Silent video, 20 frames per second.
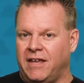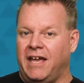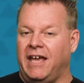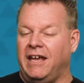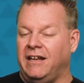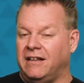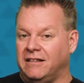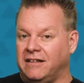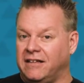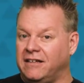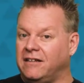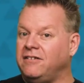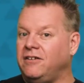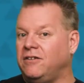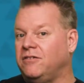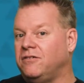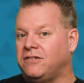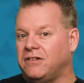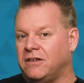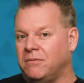A little
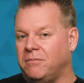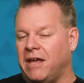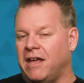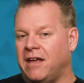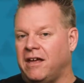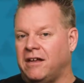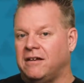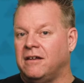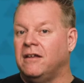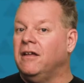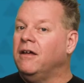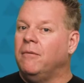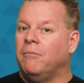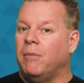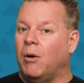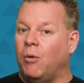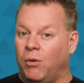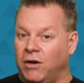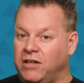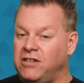used command,
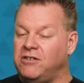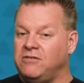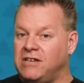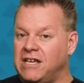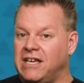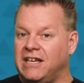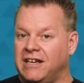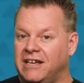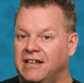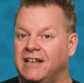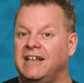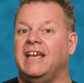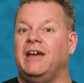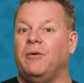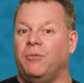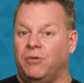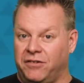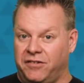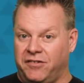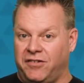but when you need it, it
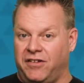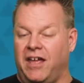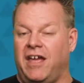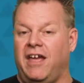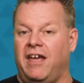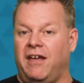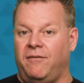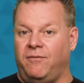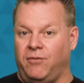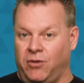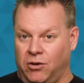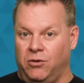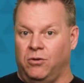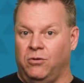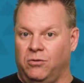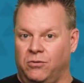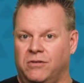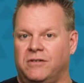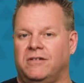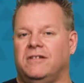will save
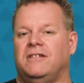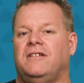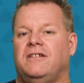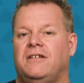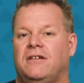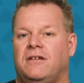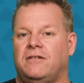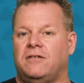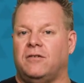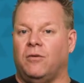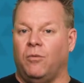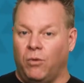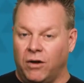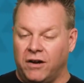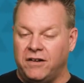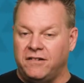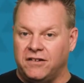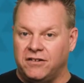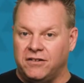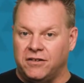you. So what
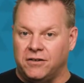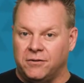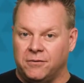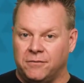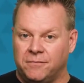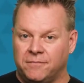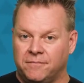does it do?